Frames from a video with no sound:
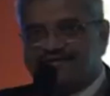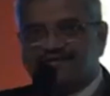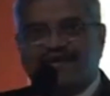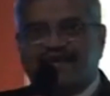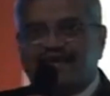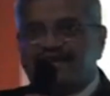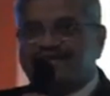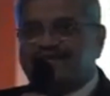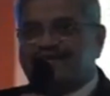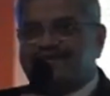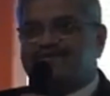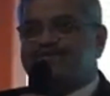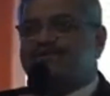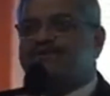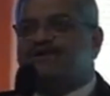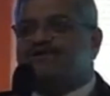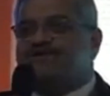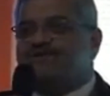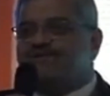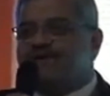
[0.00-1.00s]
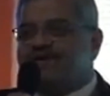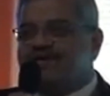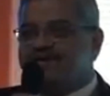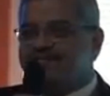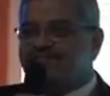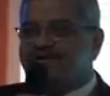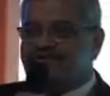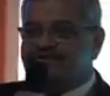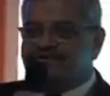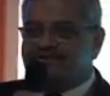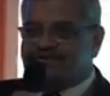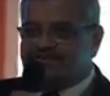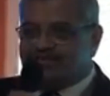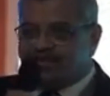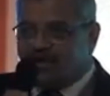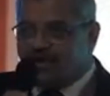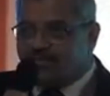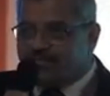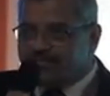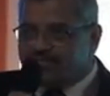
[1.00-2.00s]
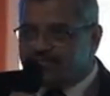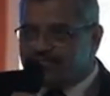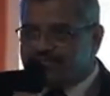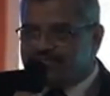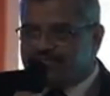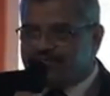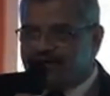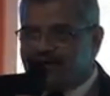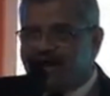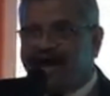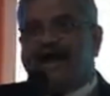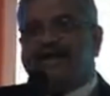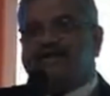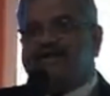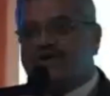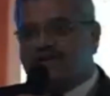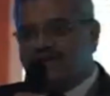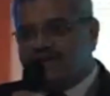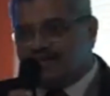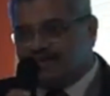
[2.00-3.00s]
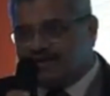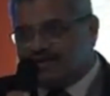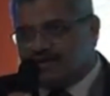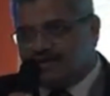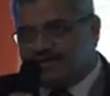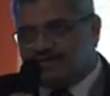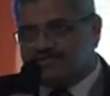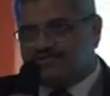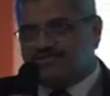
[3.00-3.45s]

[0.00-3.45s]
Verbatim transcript: Then you don't have to worry about your job at all.